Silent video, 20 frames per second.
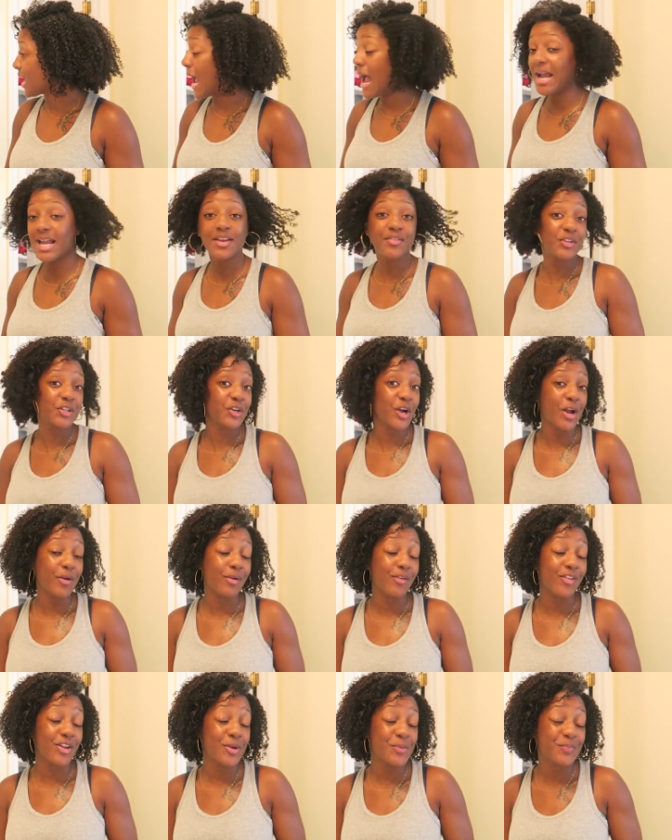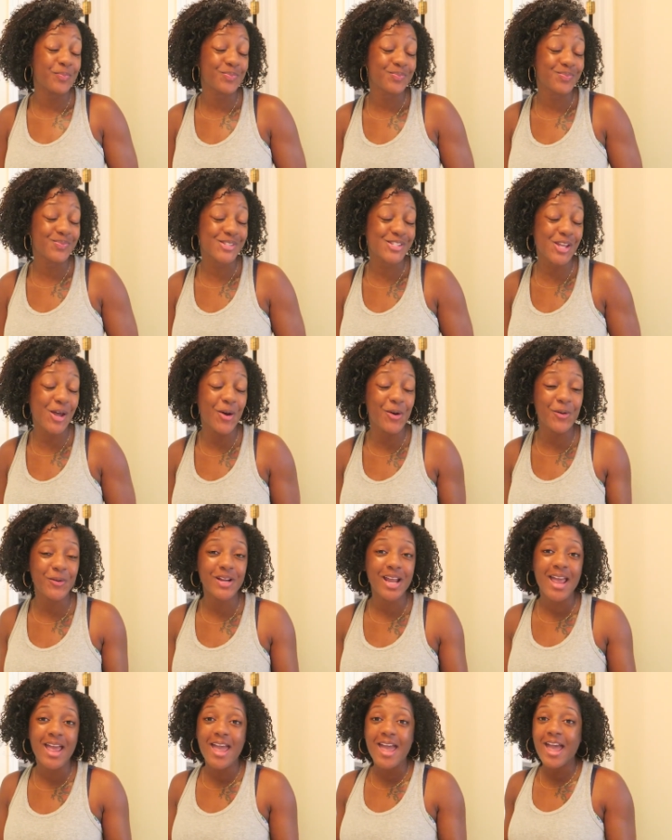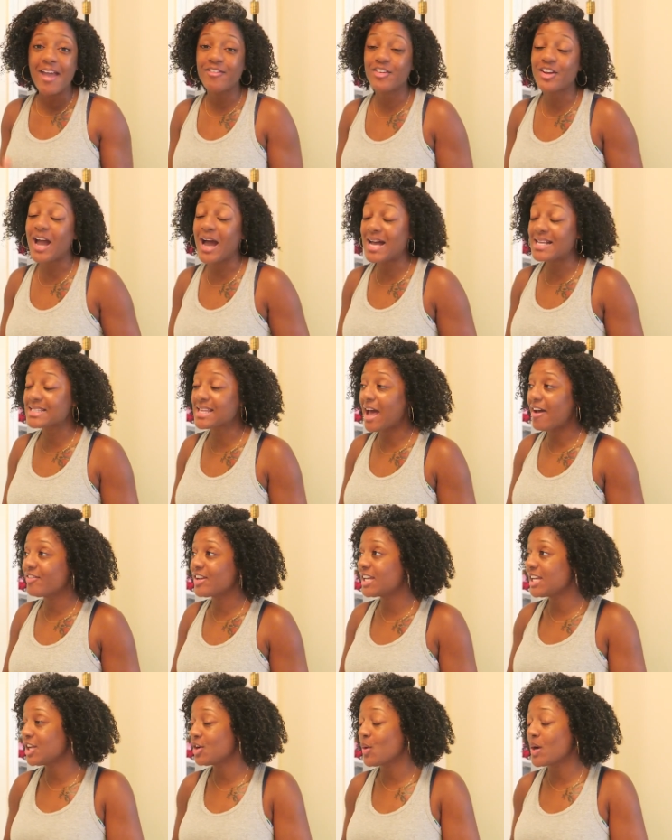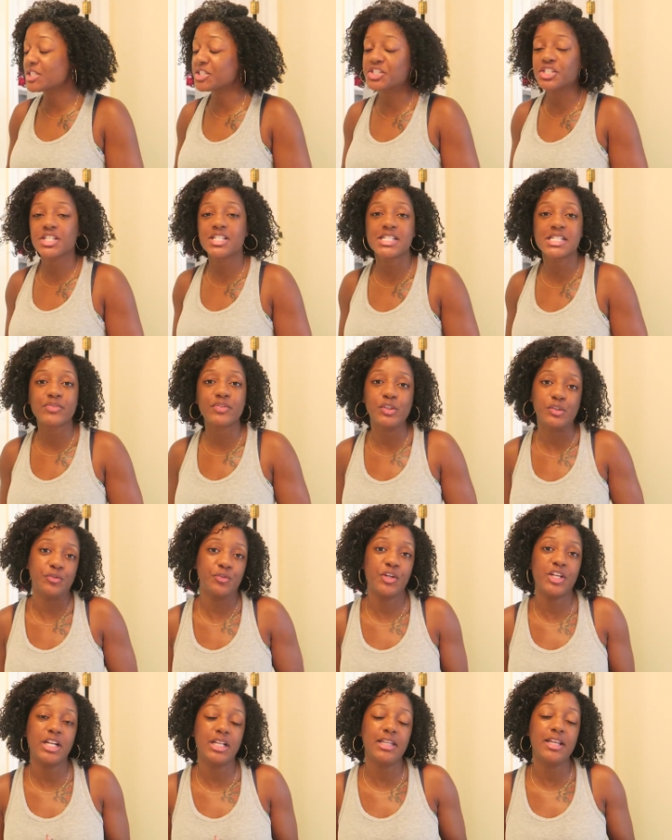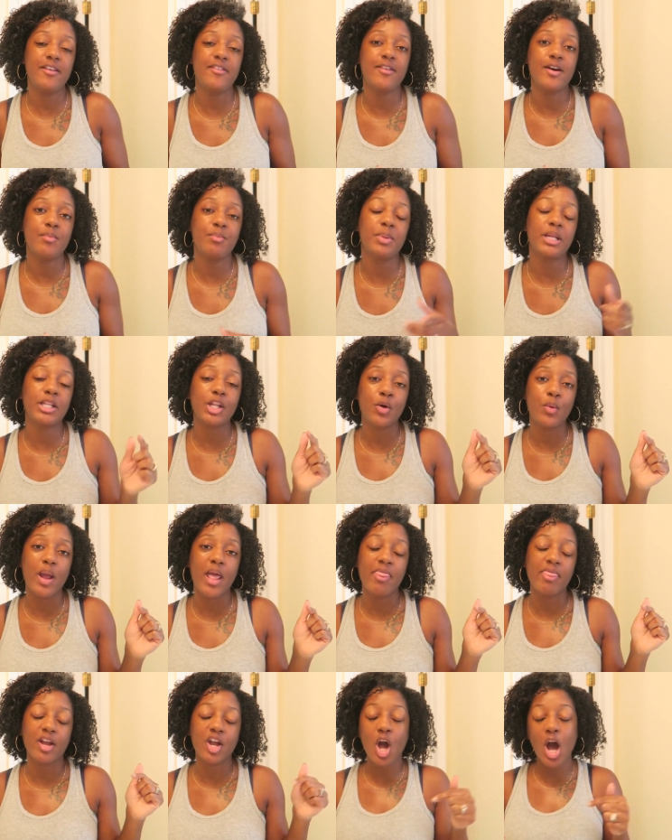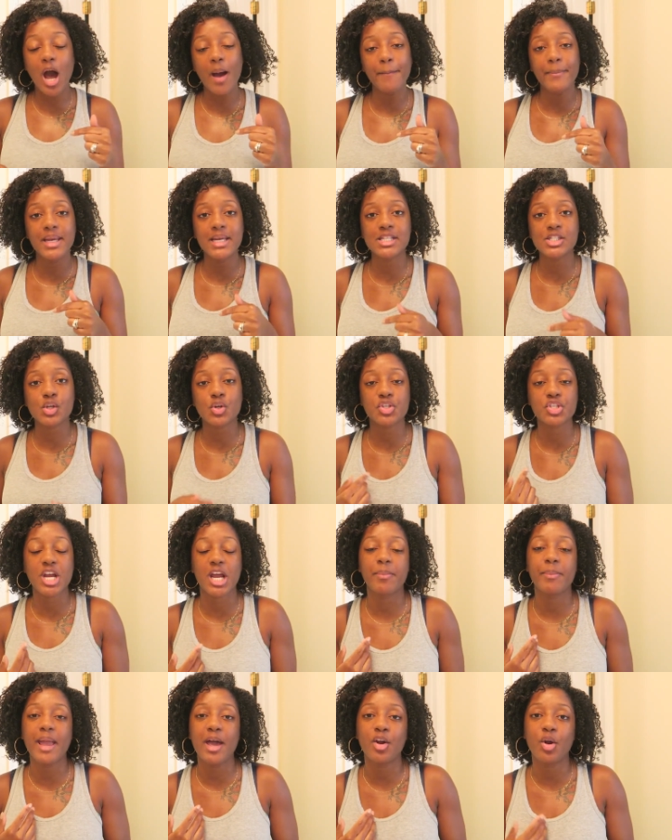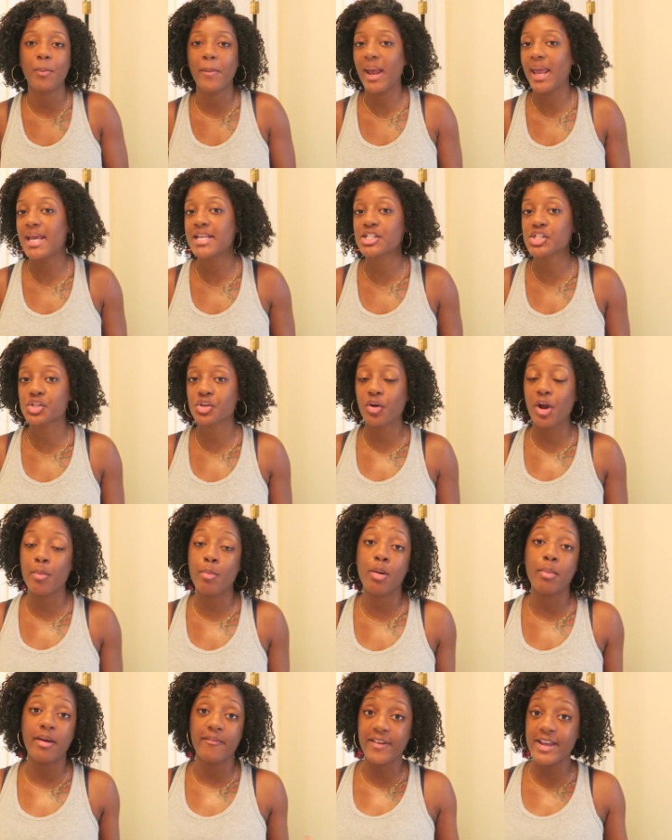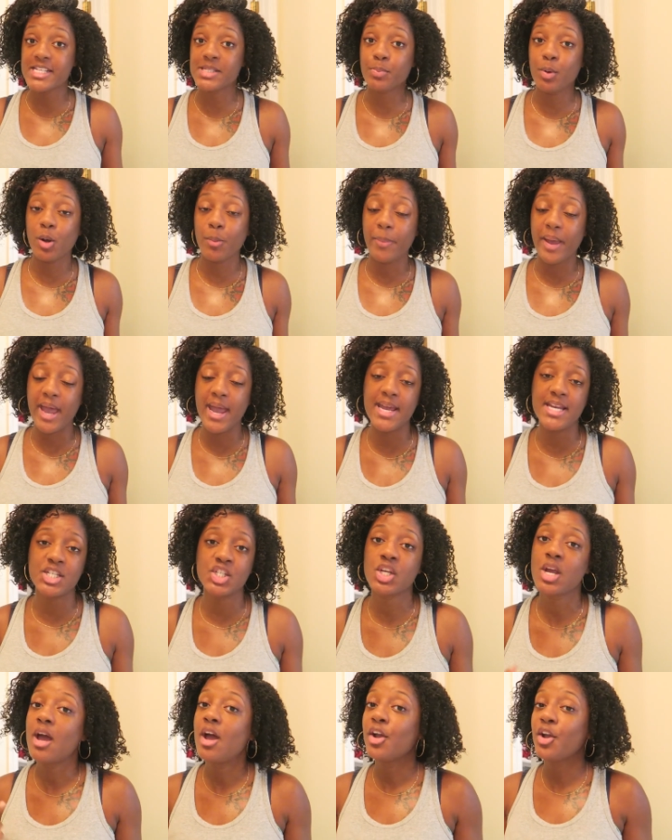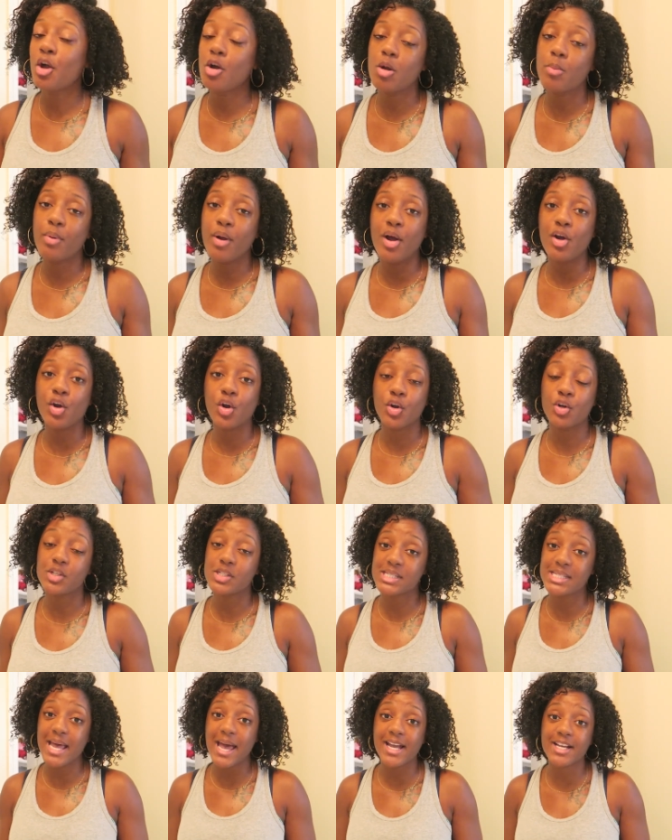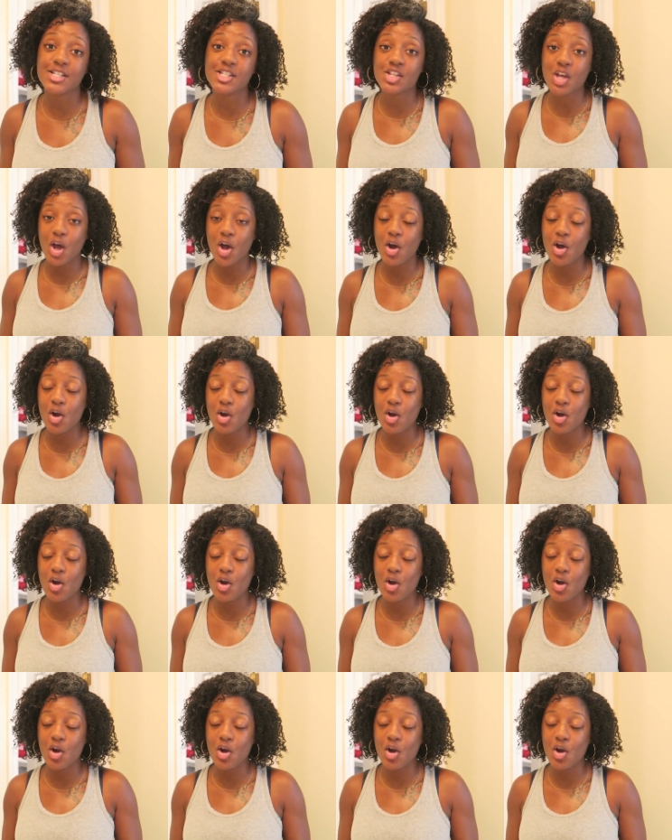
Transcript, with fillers: I give it a great review. So if you guys have any questions, feel free to leave them below in the comments or check me out on my Instagram or my Facebook page, Cocoa Brown Curls XO.